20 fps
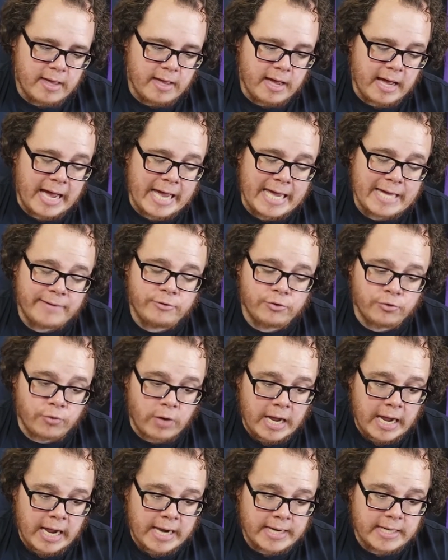I have
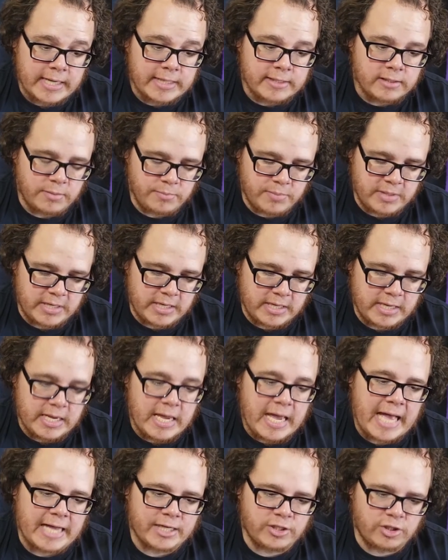tried to be
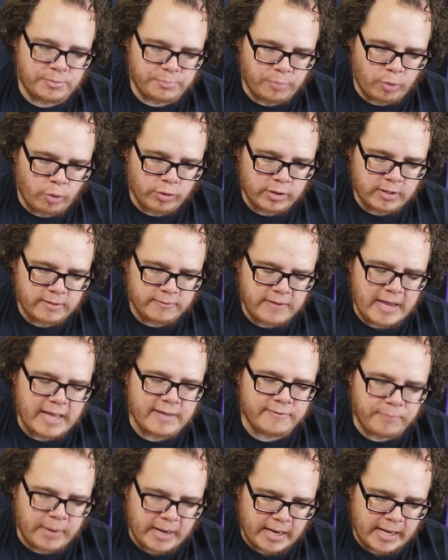as supportive
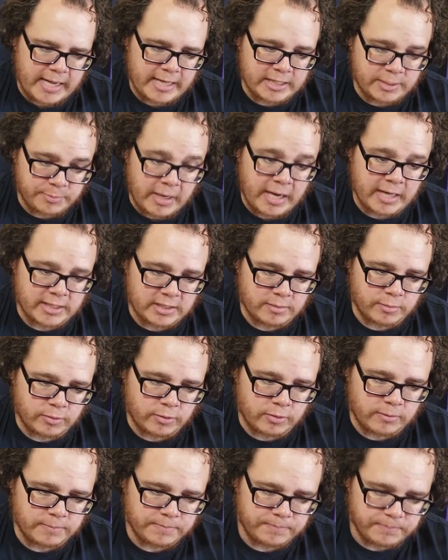as
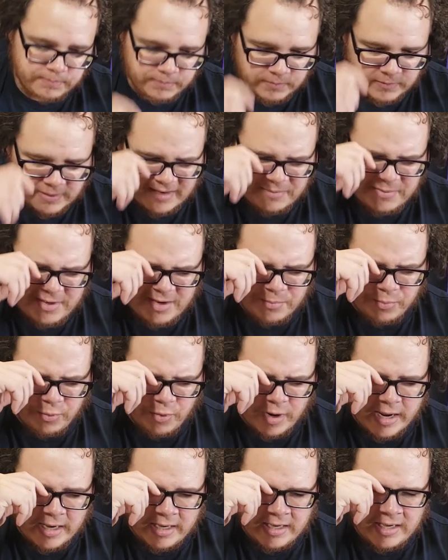possible. Give me a
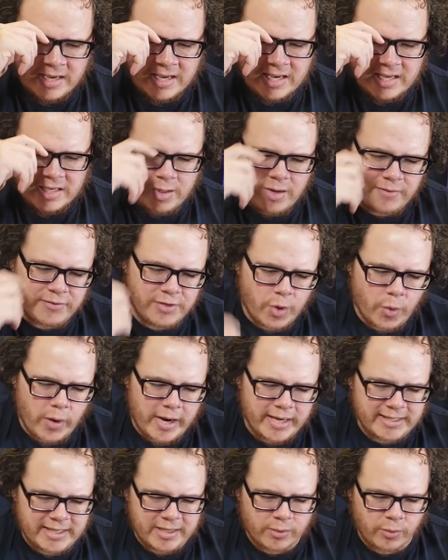break. You have no
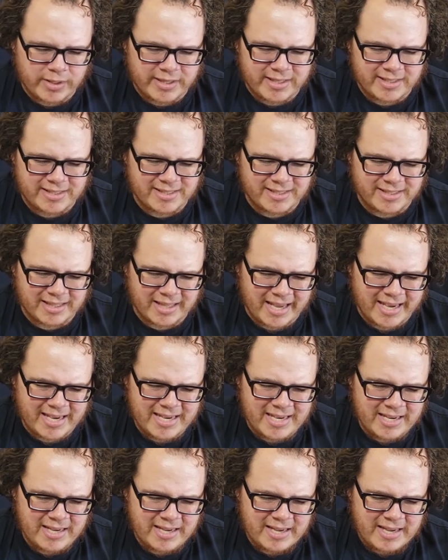idea what this is
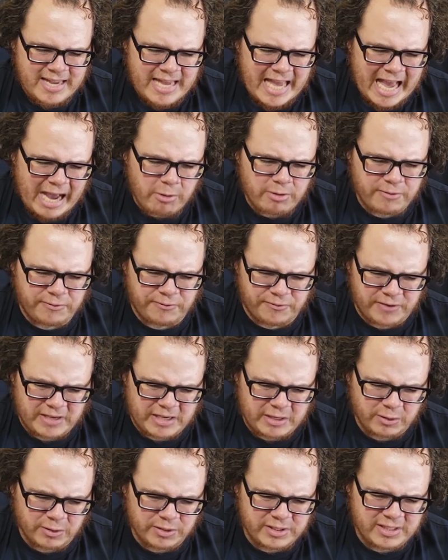like, how it
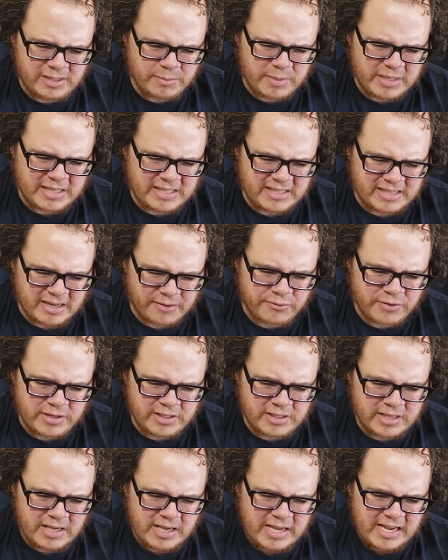feels to be
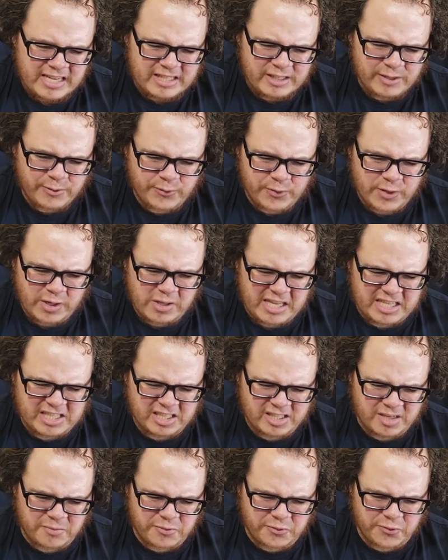different, to feel like
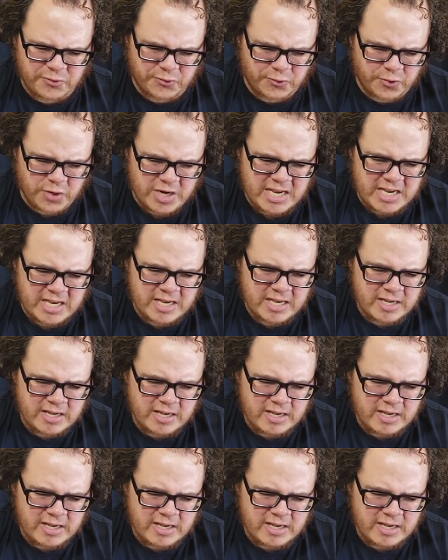some freak.